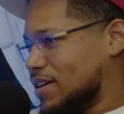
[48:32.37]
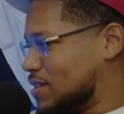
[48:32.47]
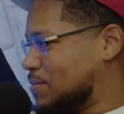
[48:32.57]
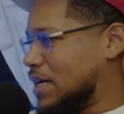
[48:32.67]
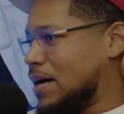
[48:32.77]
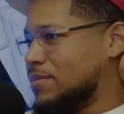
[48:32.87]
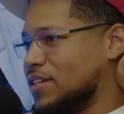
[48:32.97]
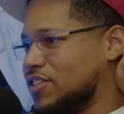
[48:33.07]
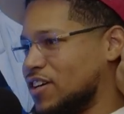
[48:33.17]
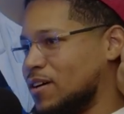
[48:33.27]
sometimes
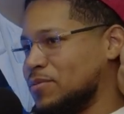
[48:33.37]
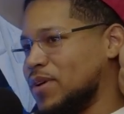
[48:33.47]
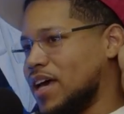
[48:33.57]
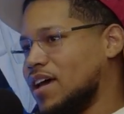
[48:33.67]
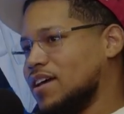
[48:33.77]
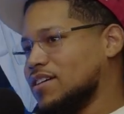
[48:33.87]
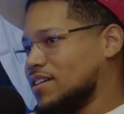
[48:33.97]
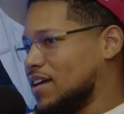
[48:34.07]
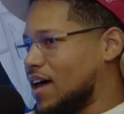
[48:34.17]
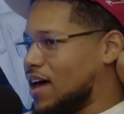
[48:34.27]
this shit comes with age,
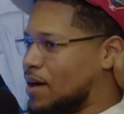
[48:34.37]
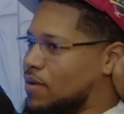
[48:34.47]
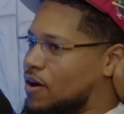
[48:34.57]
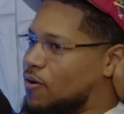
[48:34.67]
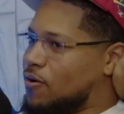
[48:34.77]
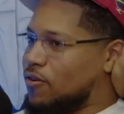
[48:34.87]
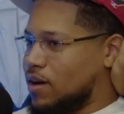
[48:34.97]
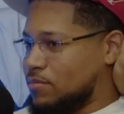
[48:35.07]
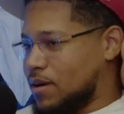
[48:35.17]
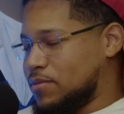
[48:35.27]
because I'm not old.
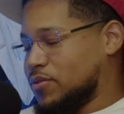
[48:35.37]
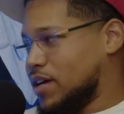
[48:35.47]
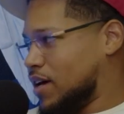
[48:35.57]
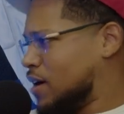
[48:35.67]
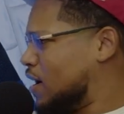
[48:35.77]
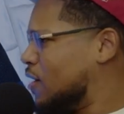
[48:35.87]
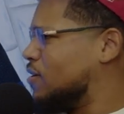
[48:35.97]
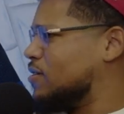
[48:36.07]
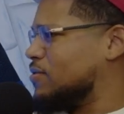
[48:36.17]
I'm 28. How old are